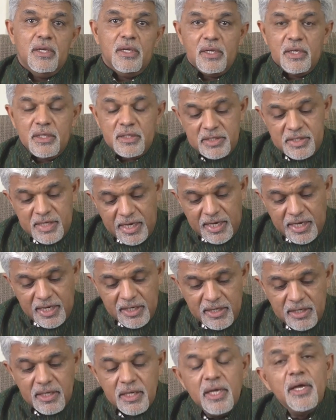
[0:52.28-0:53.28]

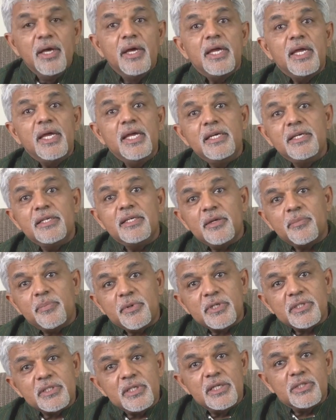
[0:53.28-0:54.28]
Second,
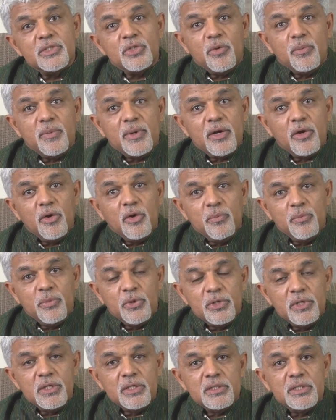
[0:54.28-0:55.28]
interpersonal trauma
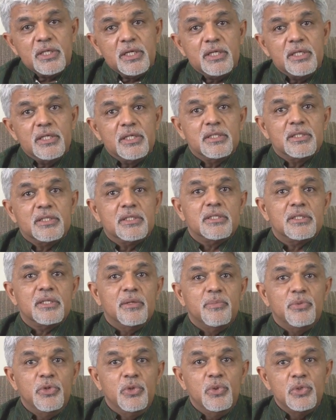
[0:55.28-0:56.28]
components, that is
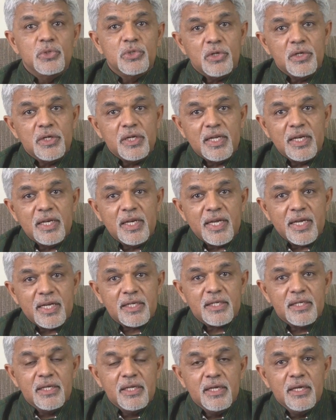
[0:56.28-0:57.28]
abuse or
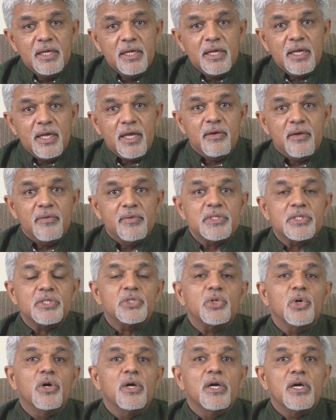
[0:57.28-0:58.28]
neglect, have a
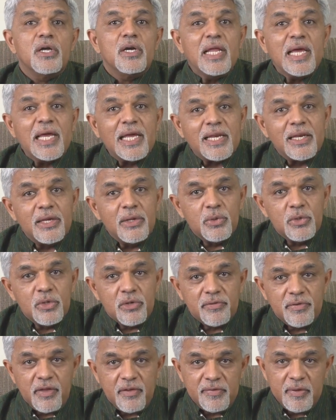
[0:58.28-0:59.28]
stronger likelihood
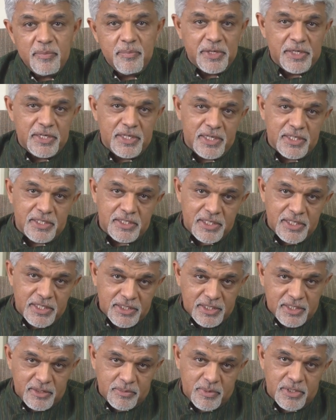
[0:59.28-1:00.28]
of having PTSD
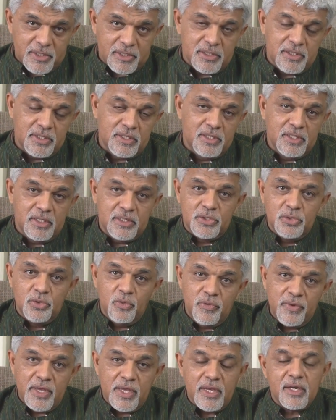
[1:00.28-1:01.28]
assessments. These two
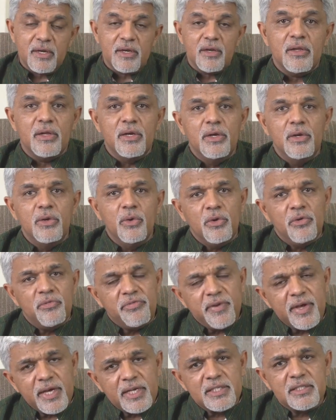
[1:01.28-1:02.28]
were known
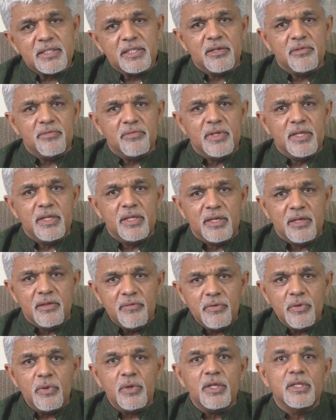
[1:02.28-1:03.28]
facts that we
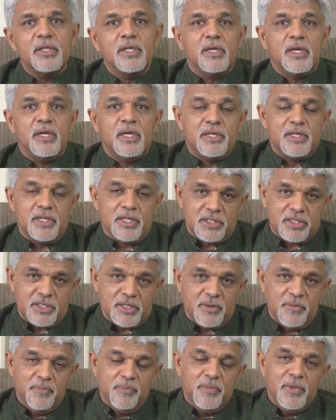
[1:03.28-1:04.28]
reviewed in the literature
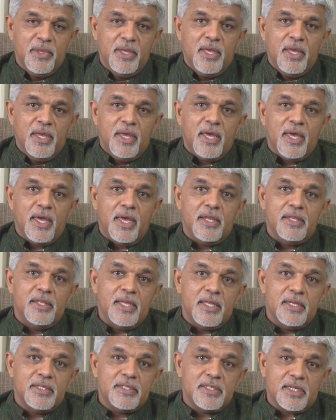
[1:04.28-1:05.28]
and
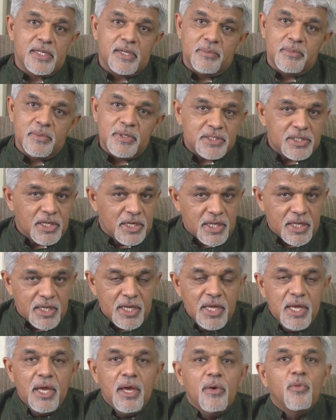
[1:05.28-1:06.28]
then set up the study.
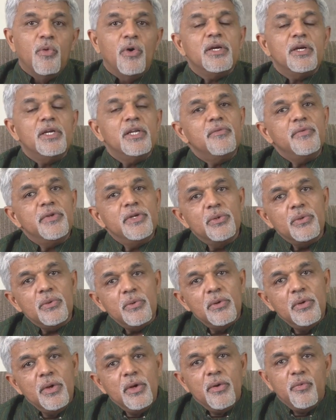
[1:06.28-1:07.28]
What did we
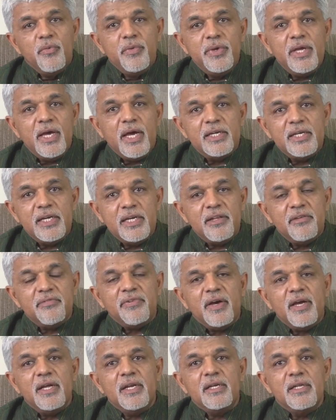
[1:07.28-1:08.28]
do? We
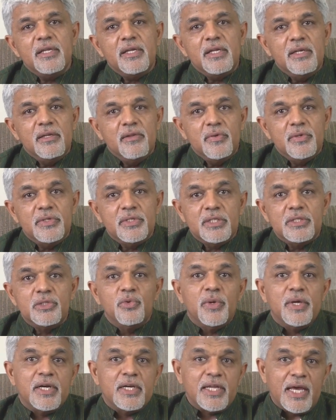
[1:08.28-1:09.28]
identified individuals
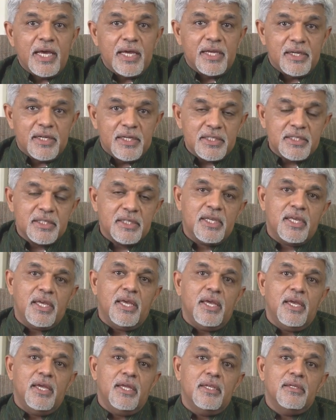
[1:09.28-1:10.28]
who were at high risk
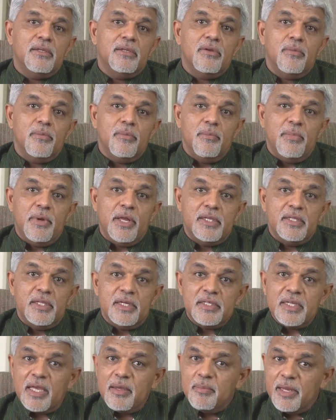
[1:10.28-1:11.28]
and made
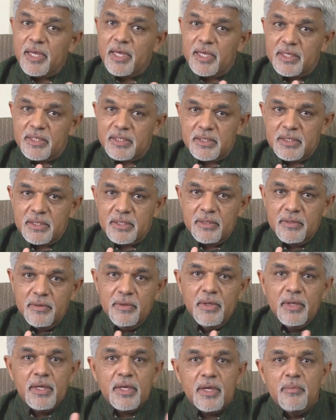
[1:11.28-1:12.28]
their timelines.
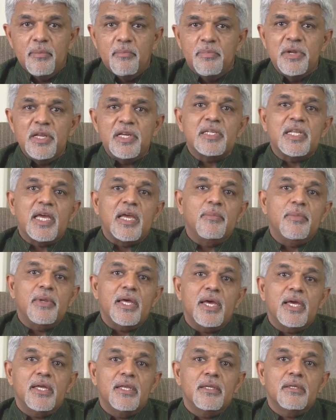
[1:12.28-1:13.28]
Complete
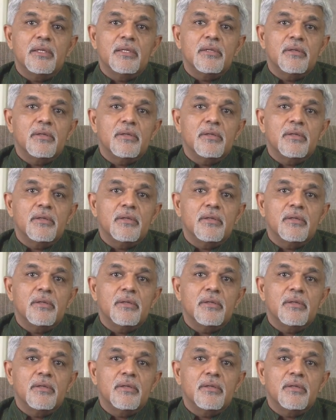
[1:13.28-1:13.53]
timeline